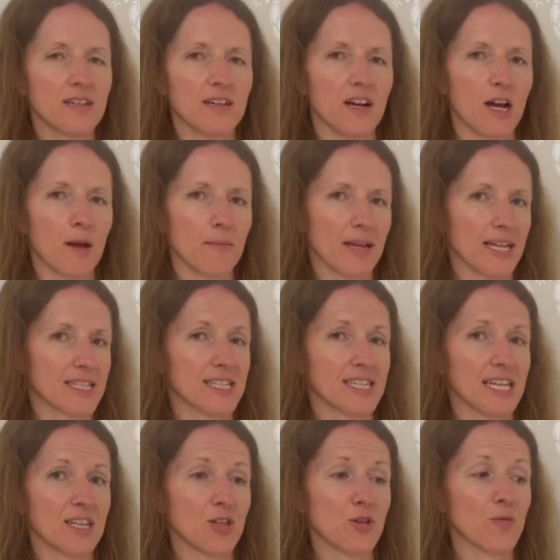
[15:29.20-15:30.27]
I'm glad to
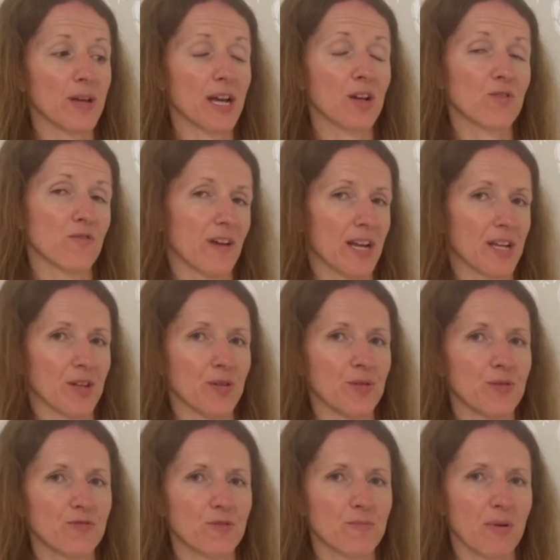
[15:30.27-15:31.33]
see that you get good value
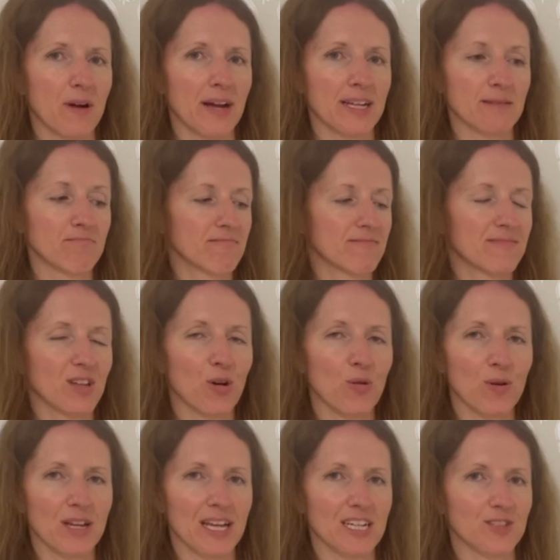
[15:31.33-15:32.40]
from buying the whole
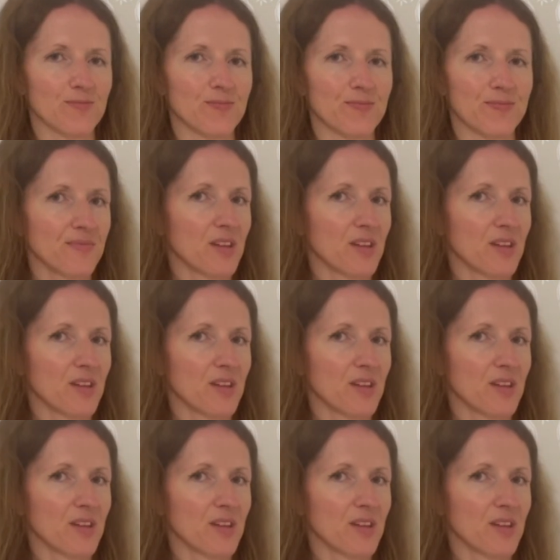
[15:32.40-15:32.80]
collection.